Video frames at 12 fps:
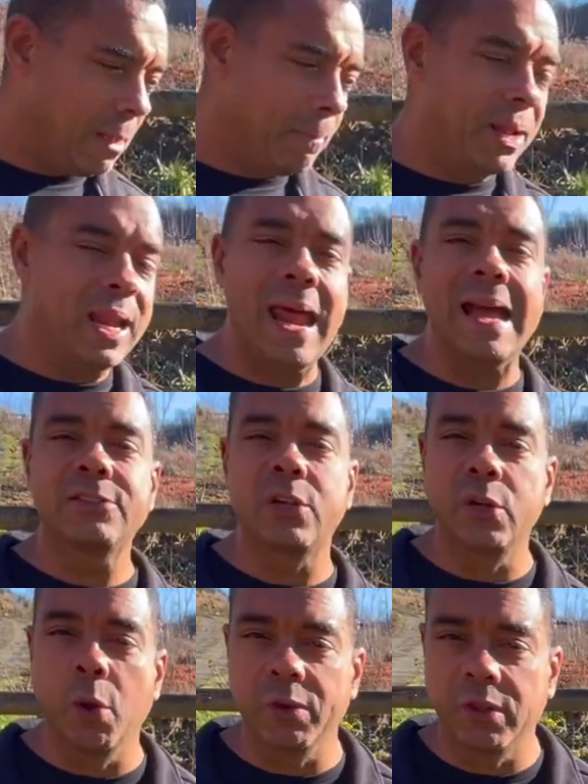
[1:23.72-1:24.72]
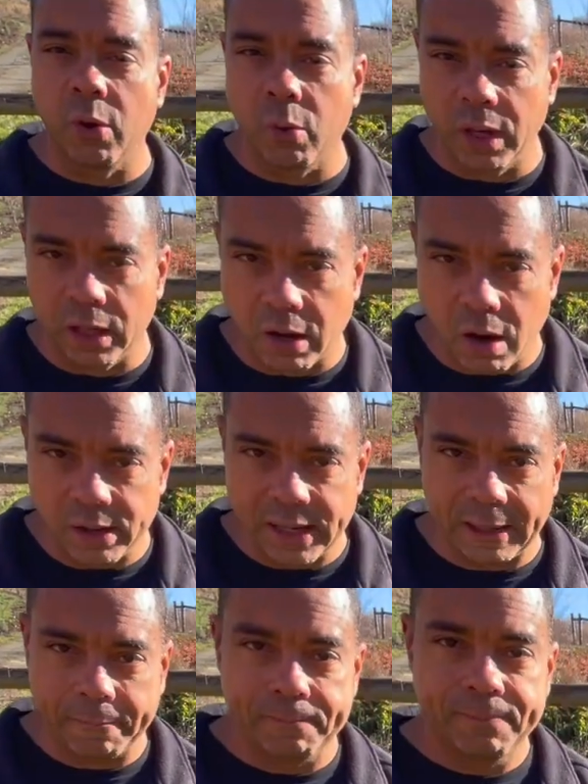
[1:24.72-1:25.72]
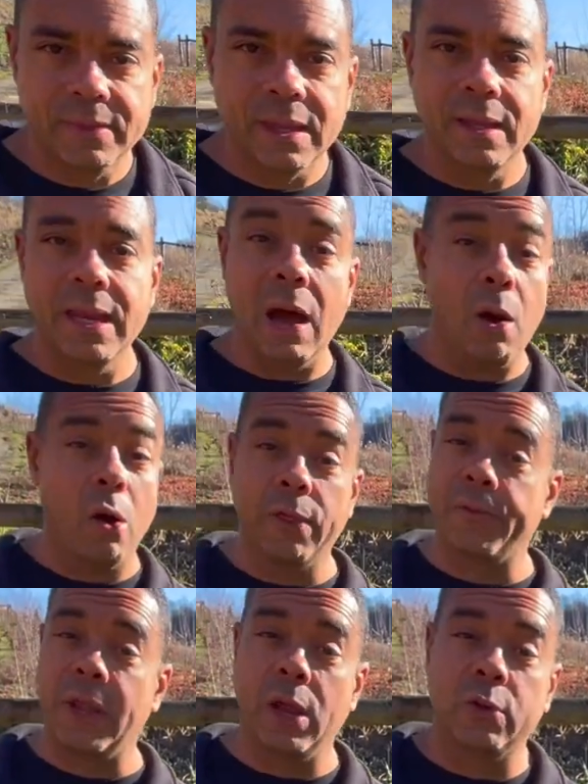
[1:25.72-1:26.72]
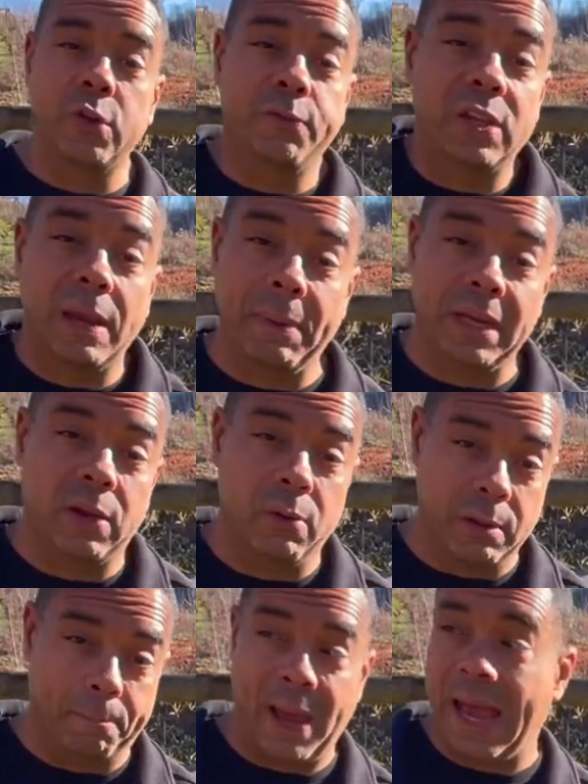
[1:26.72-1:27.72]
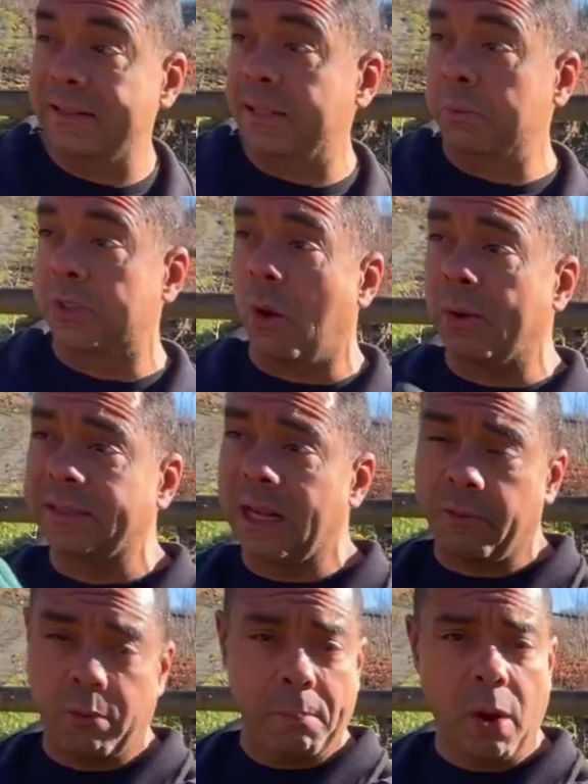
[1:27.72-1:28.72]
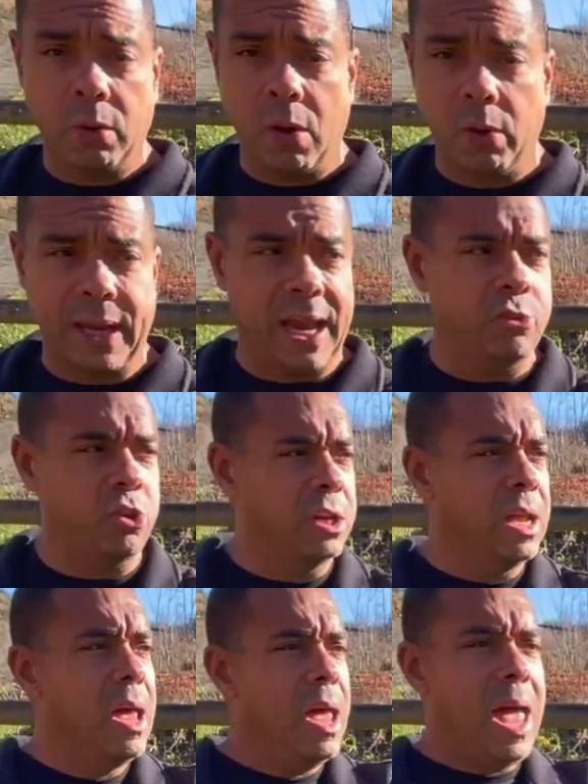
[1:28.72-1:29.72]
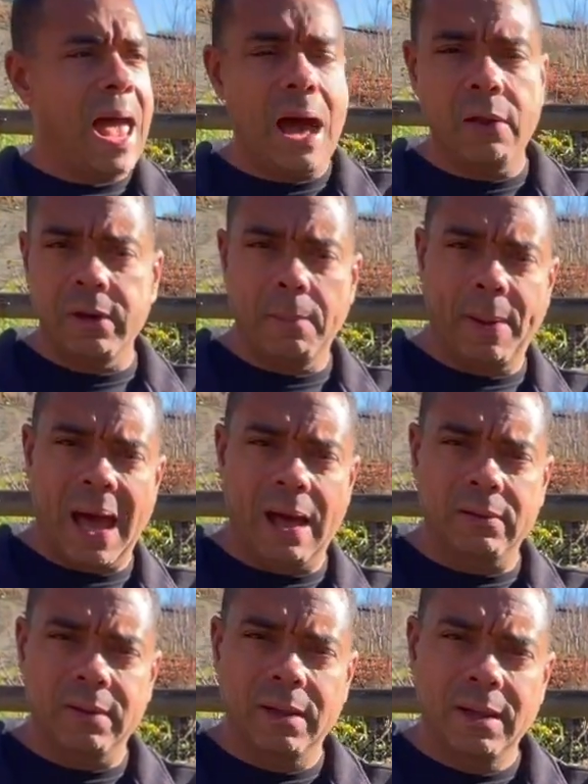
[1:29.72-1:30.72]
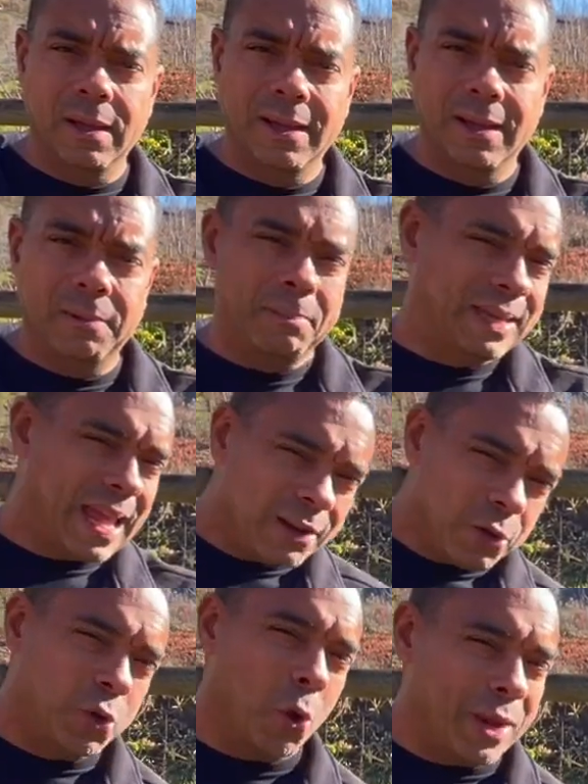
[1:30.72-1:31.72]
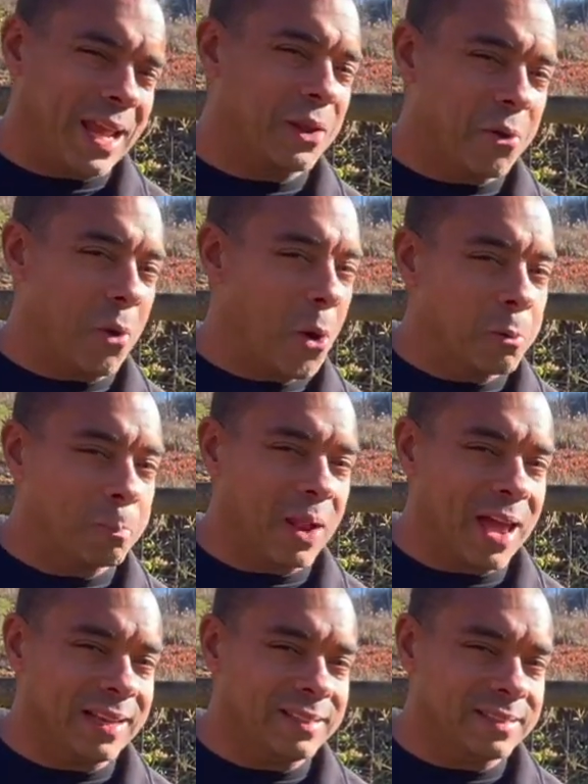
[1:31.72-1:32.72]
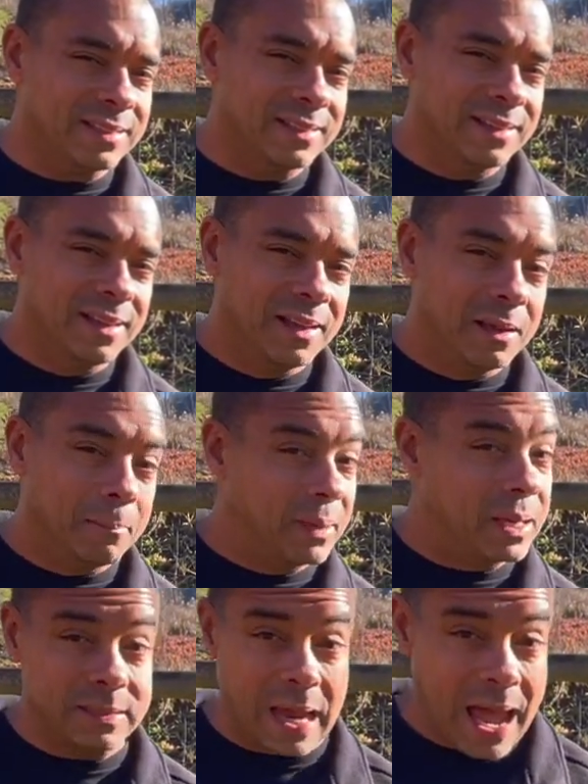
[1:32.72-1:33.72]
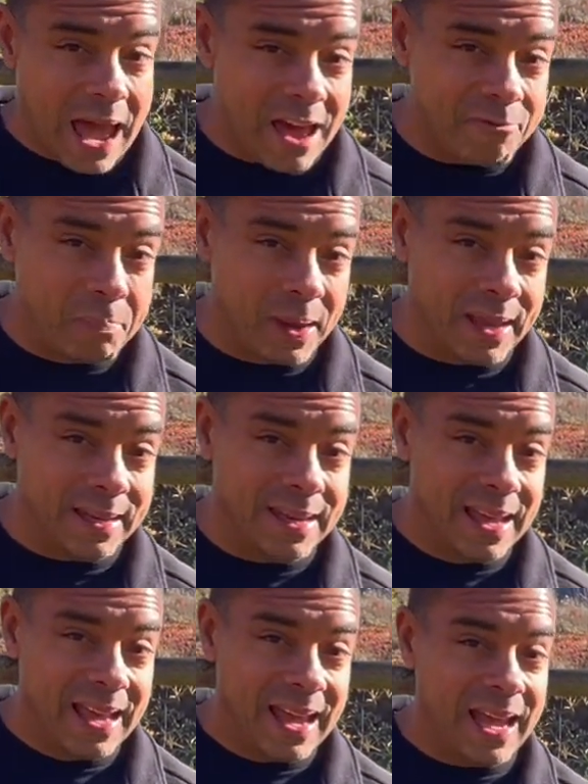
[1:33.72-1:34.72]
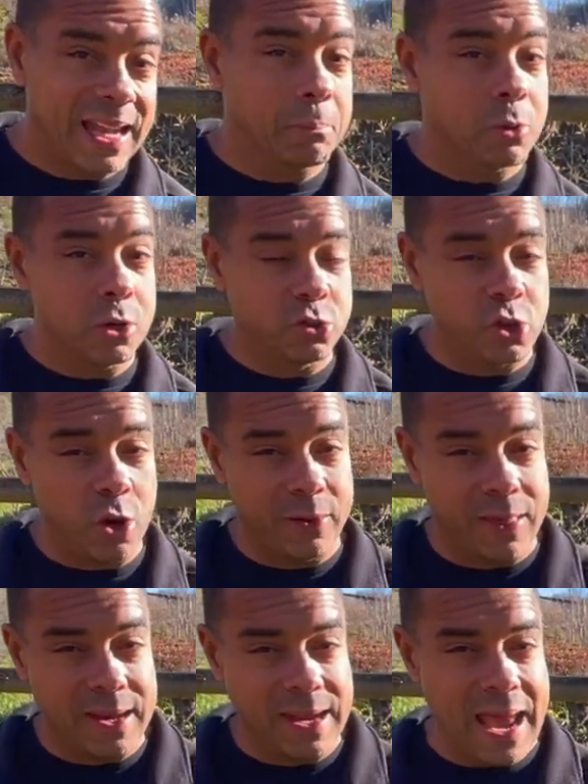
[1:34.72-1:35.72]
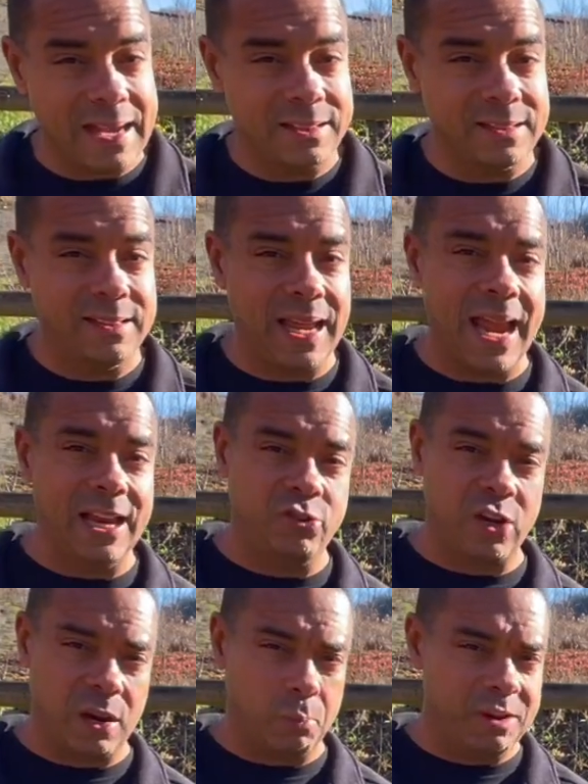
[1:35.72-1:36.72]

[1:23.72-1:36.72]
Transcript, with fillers: But it has to do with guerrilla gardening. Now, all the videos you've seen me do in the past, it was always at a remote location, out and about. But can you do it at your own place? Because I have been. And I'm going to show you the next stage in it.